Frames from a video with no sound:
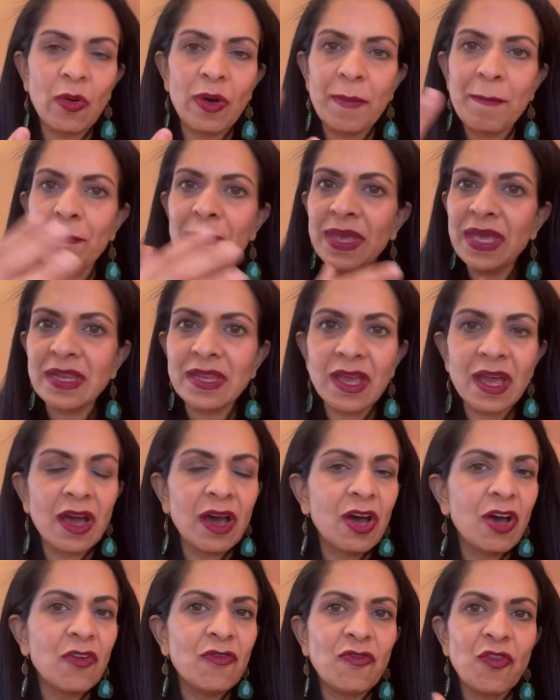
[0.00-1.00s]

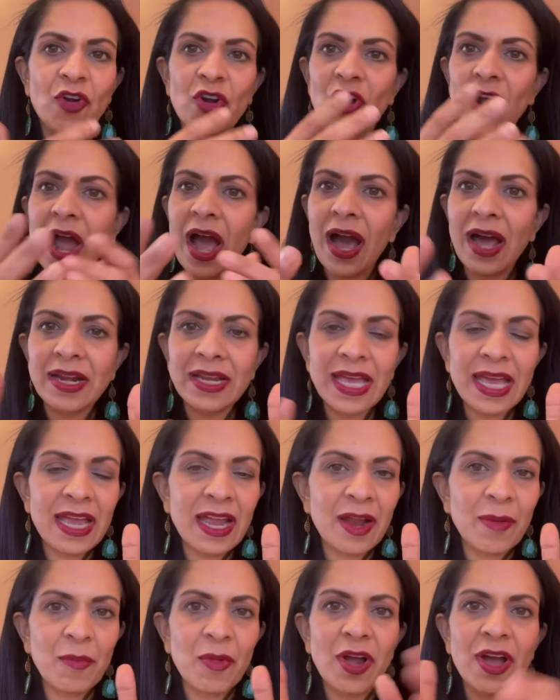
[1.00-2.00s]
media, for on
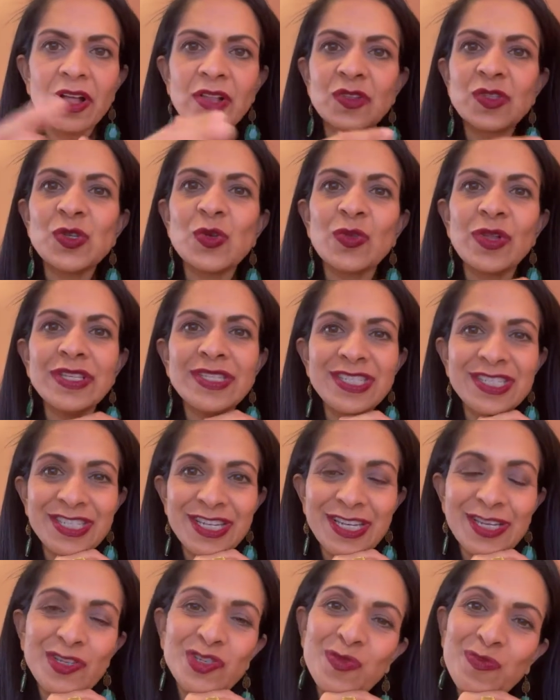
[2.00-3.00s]
camera. So let's
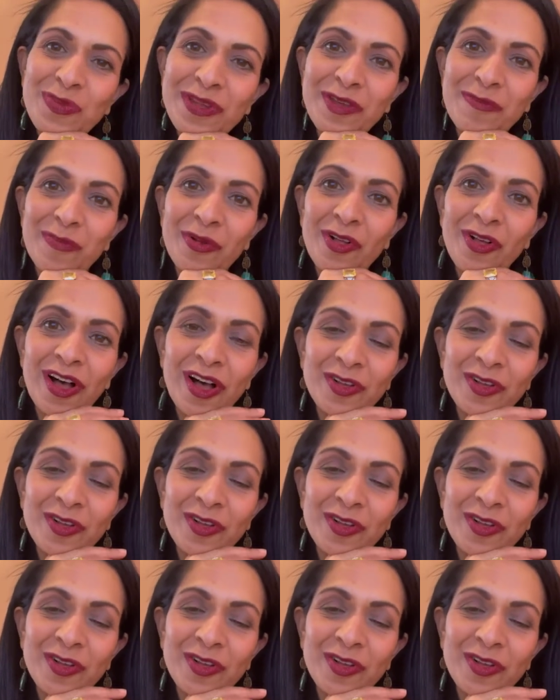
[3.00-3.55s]
teach people.